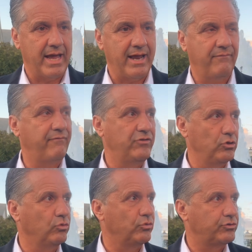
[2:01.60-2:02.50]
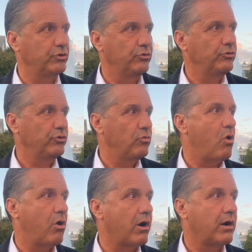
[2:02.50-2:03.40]
add fuel to who you
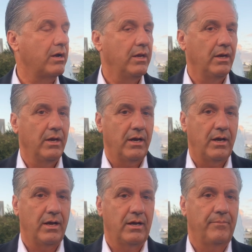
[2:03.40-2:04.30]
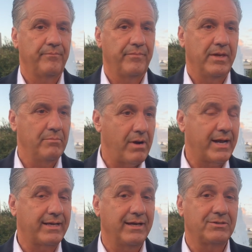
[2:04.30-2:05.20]
are? Um, in my
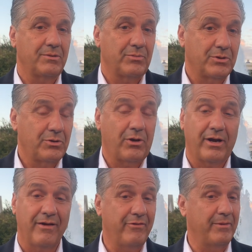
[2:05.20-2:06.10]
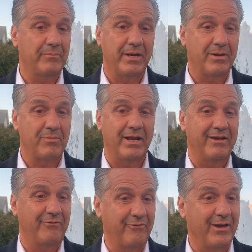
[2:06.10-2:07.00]
case, I'm going to talk. I've had many, many
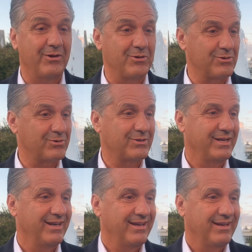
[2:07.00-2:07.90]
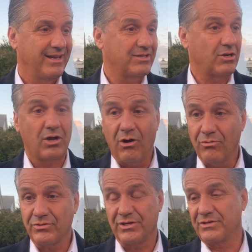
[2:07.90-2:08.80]
failures as a
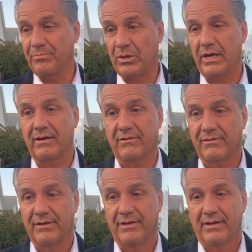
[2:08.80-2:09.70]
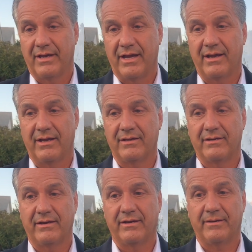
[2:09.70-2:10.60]
coach, as a player,
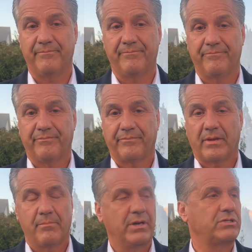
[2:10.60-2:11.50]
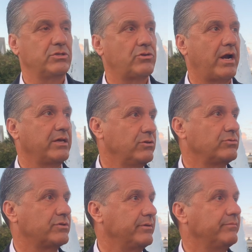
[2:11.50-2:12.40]
and um, but you try to
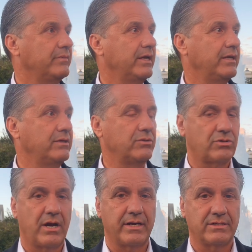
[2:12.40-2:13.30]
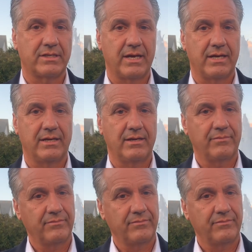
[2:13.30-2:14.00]
use them, and you try to say,